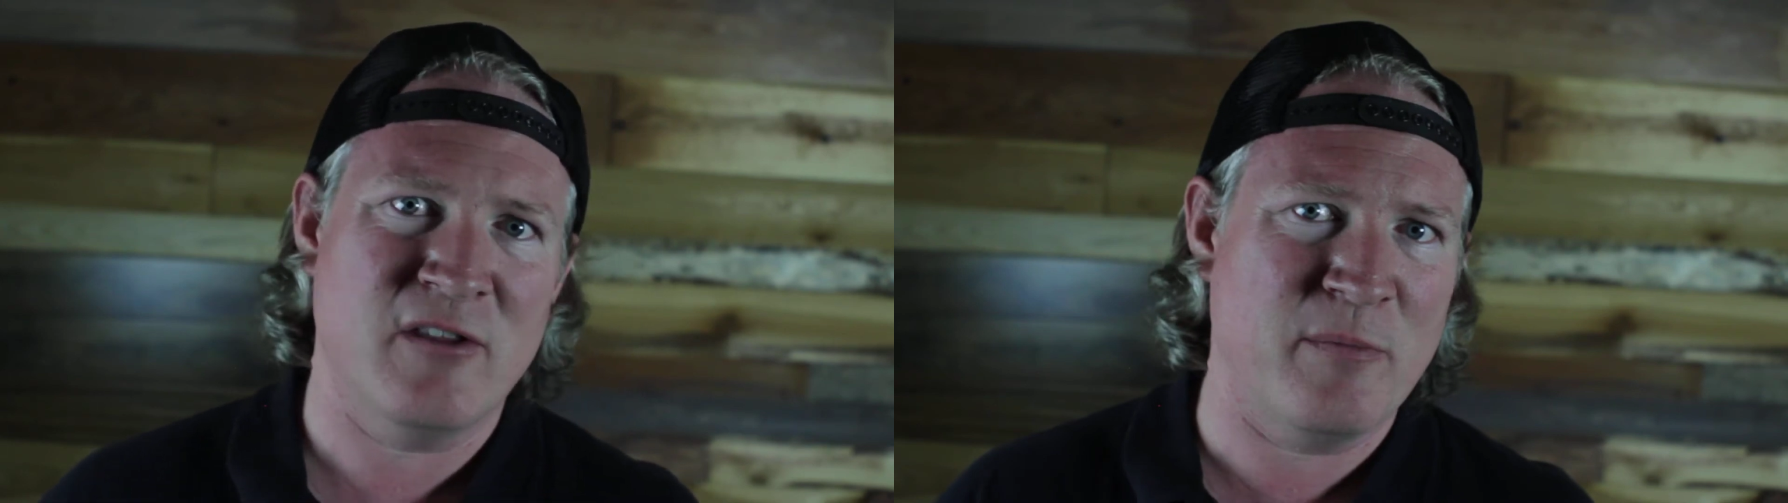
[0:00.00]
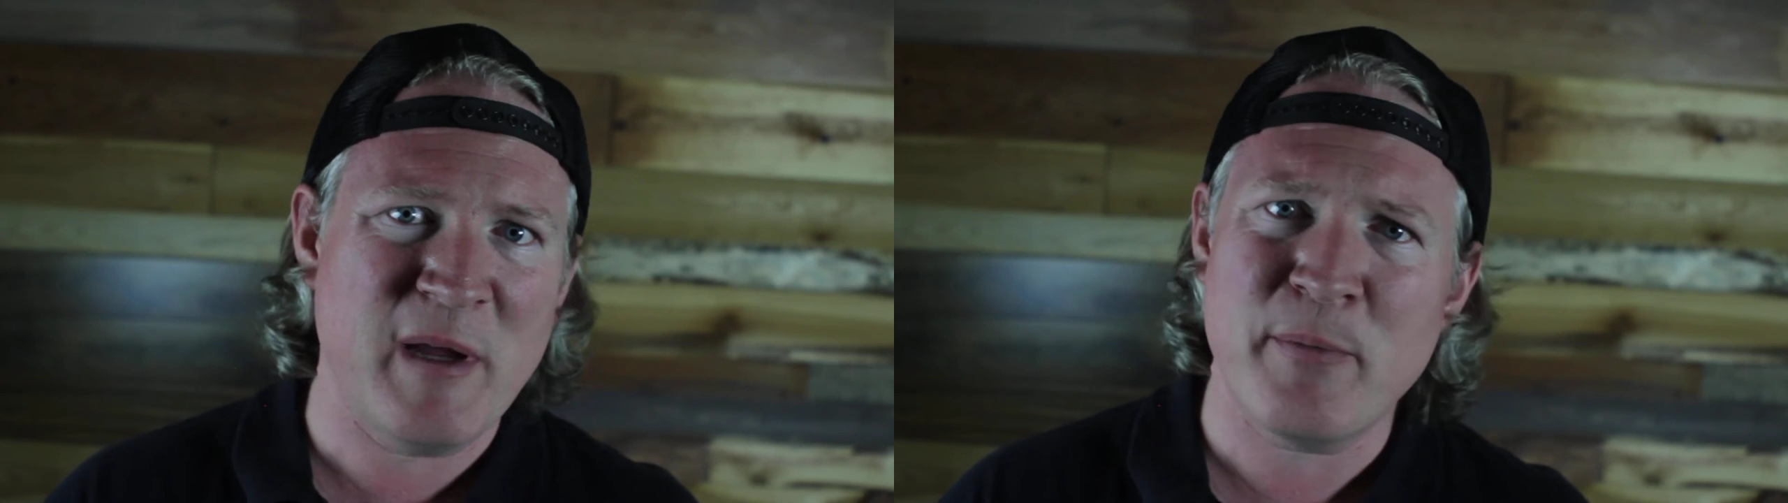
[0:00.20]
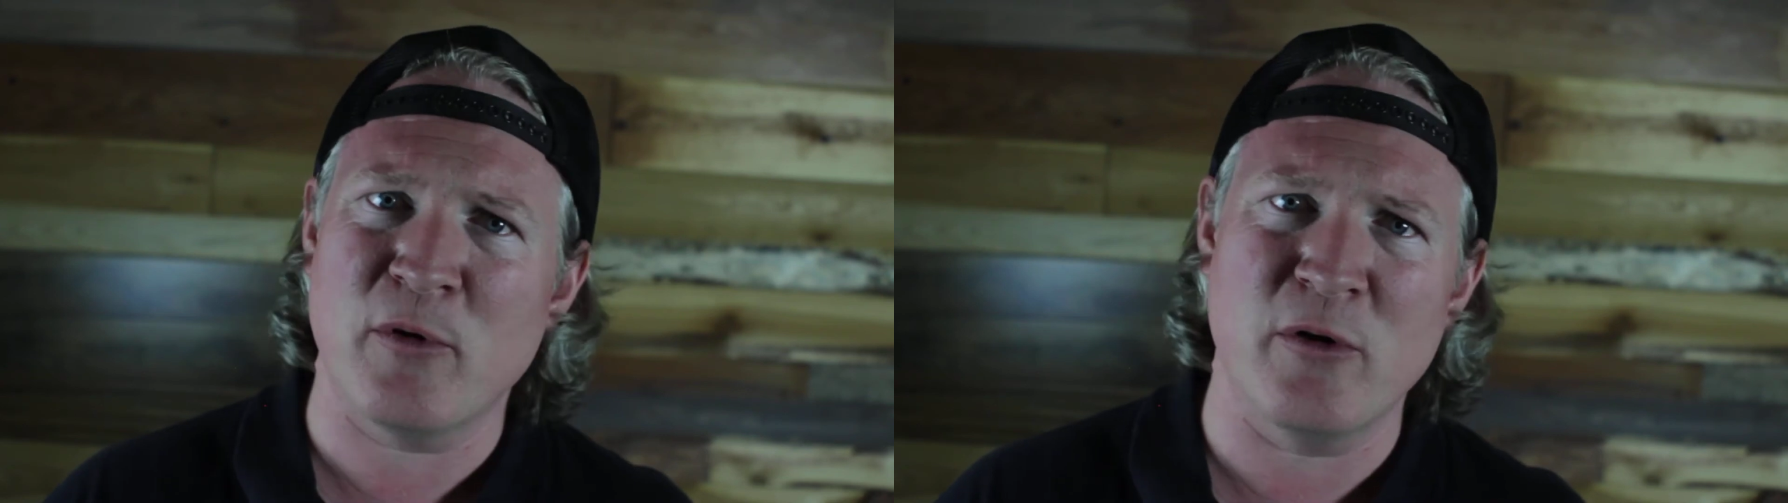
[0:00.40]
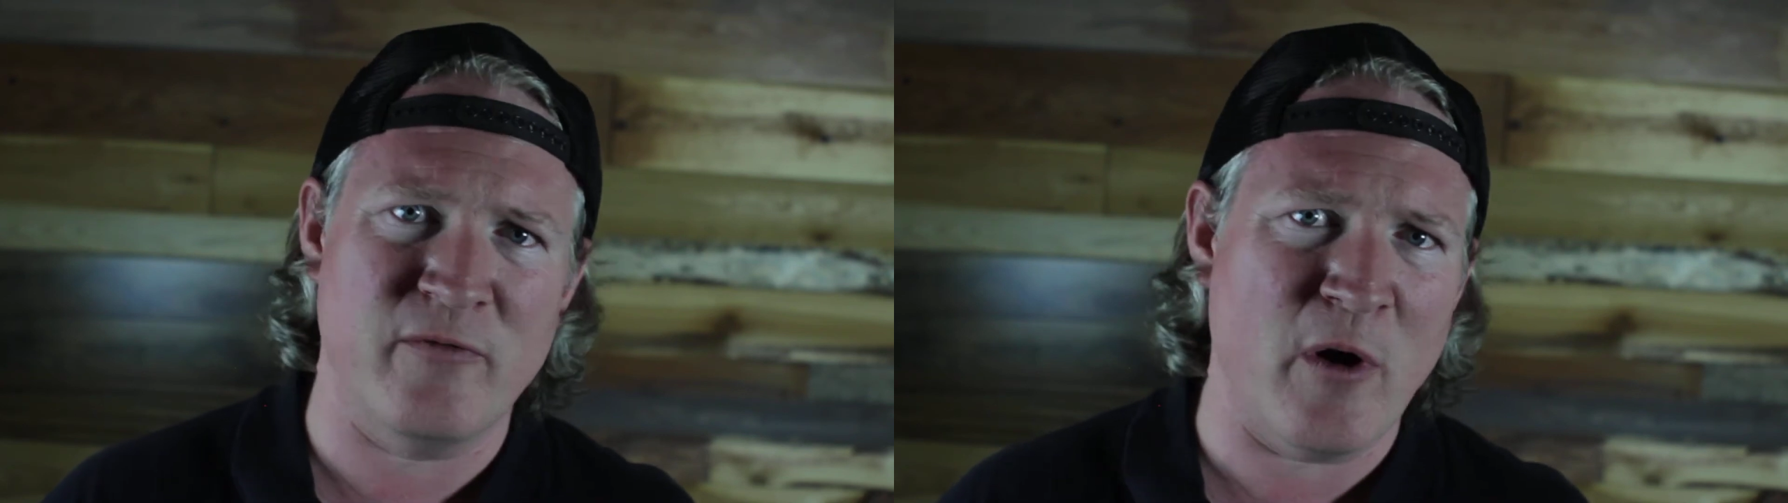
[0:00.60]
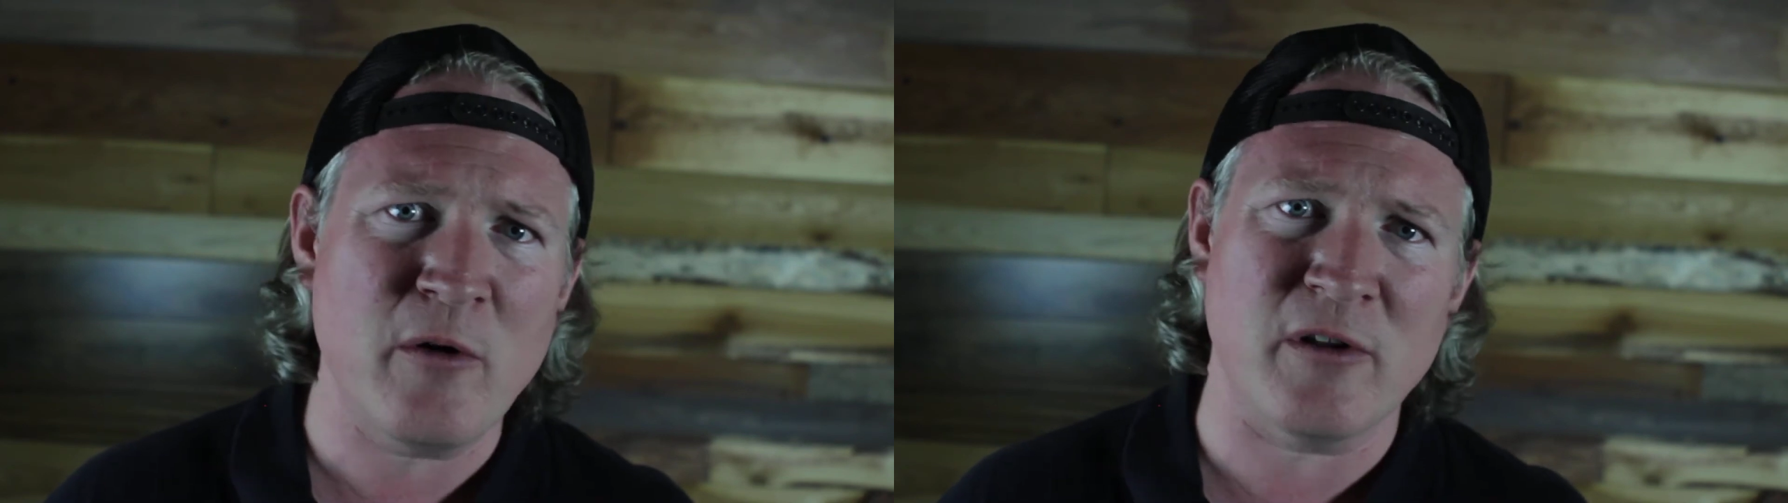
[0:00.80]
the people who
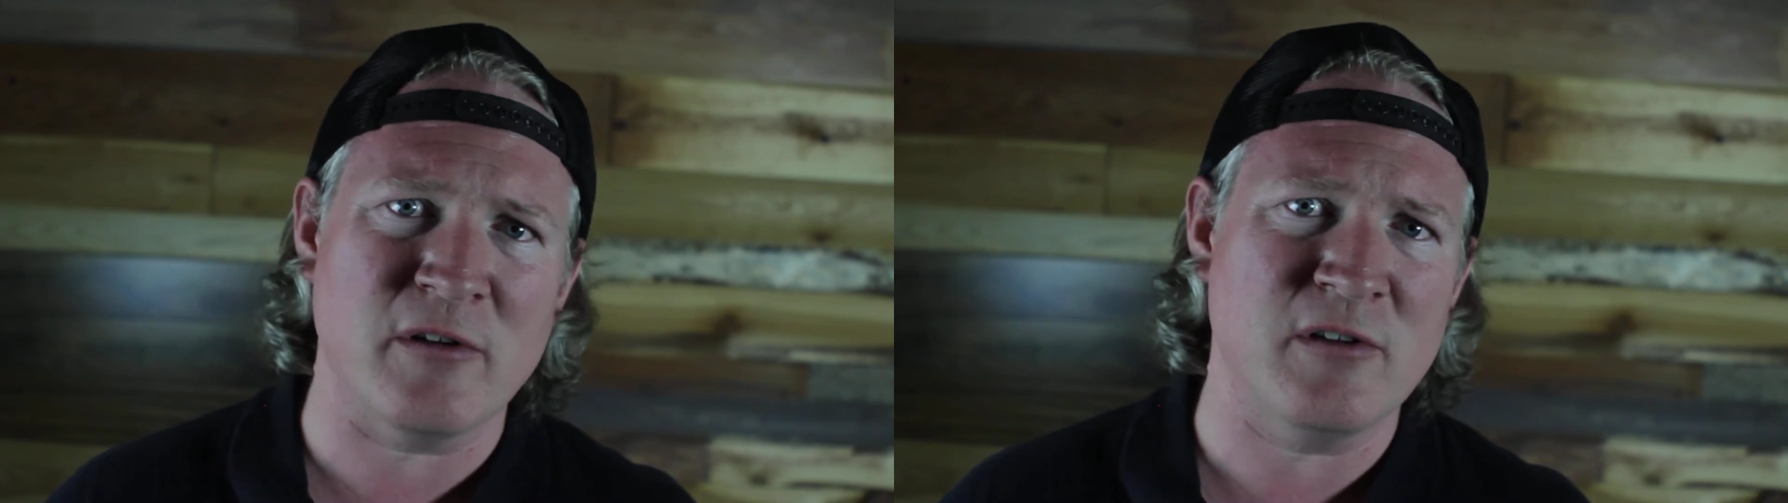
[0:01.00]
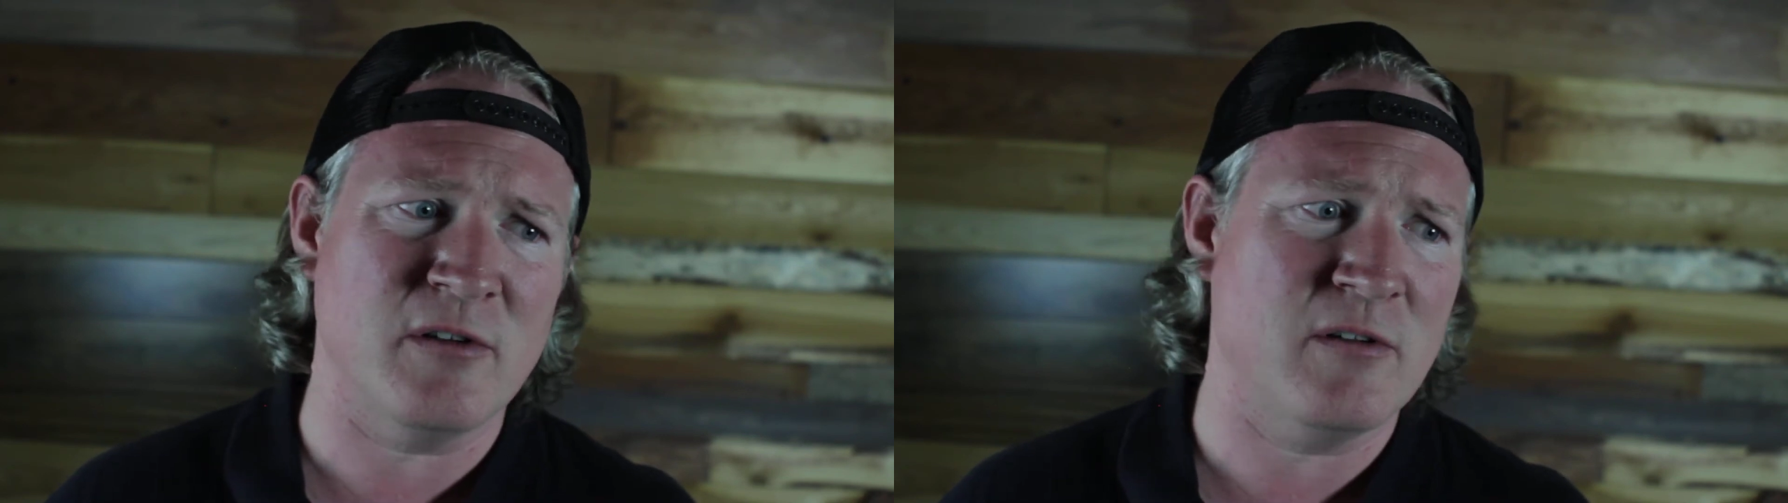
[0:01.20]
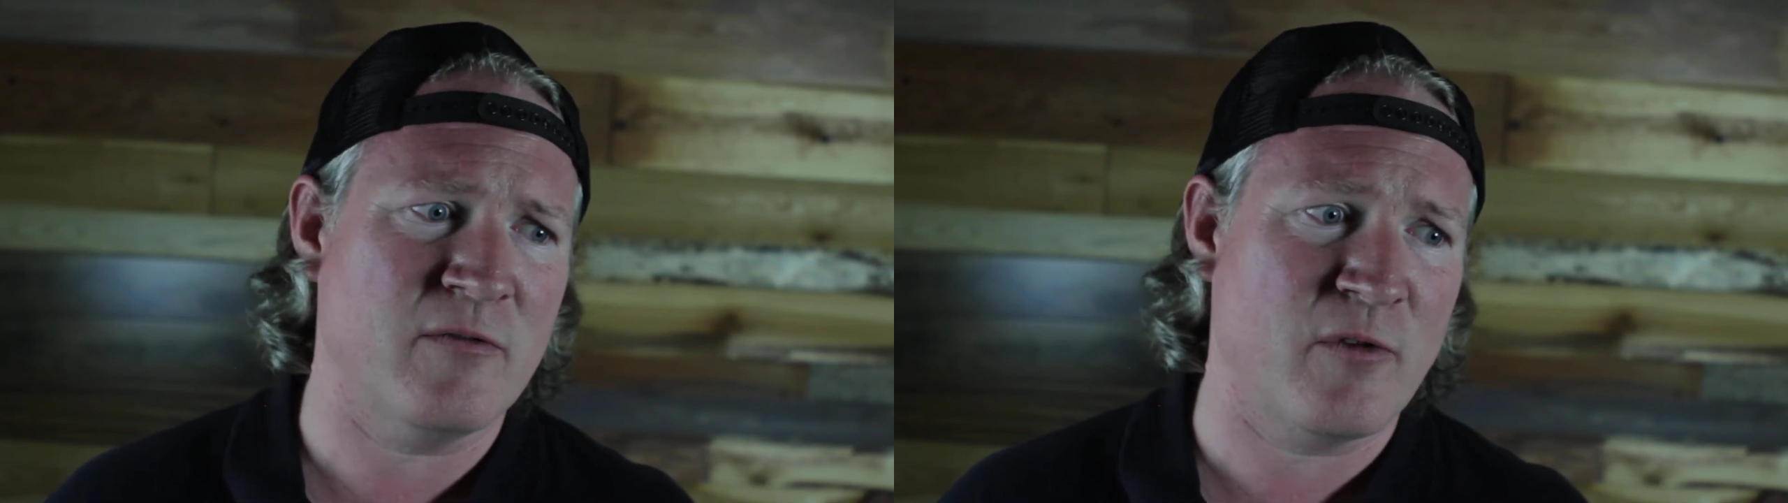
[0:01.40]
voted